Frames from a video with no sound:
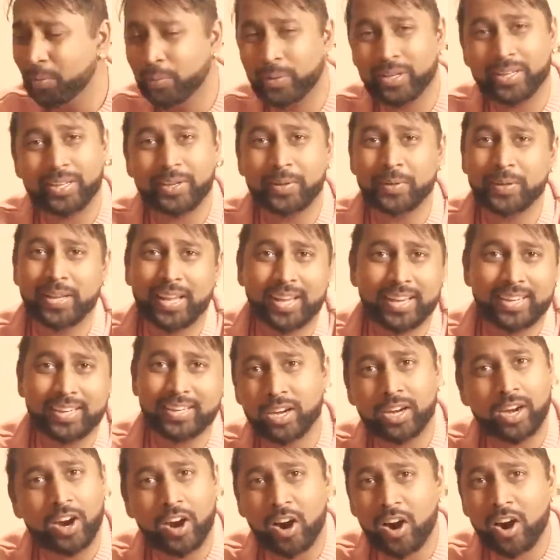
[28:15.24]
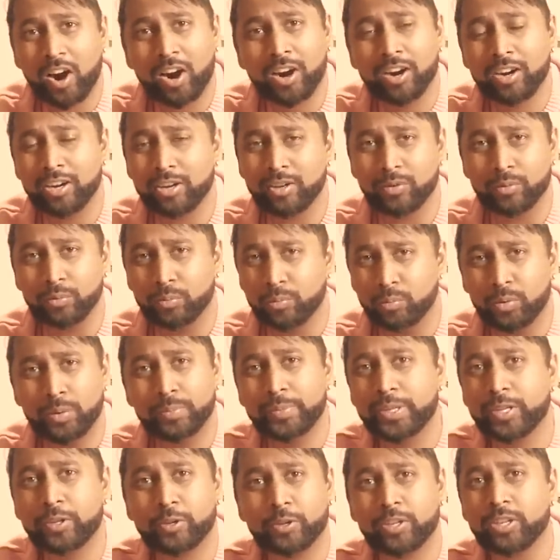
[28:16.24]
Whether you like a car, a
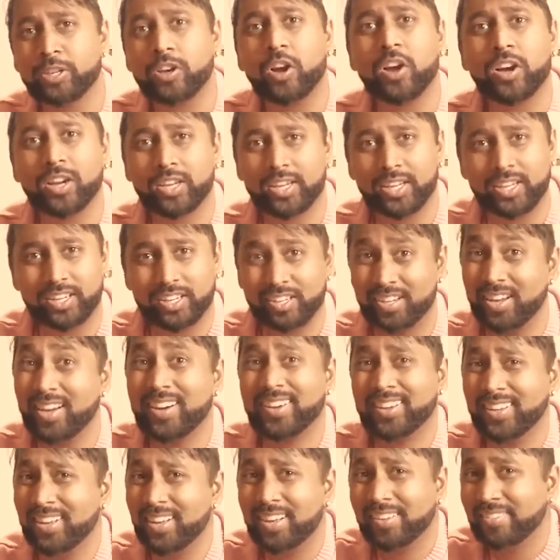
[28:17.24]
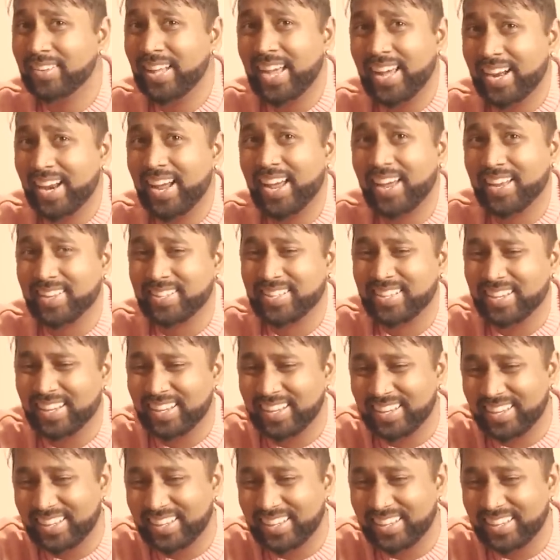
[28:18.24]
woman, or a donkey, you got to love that ass.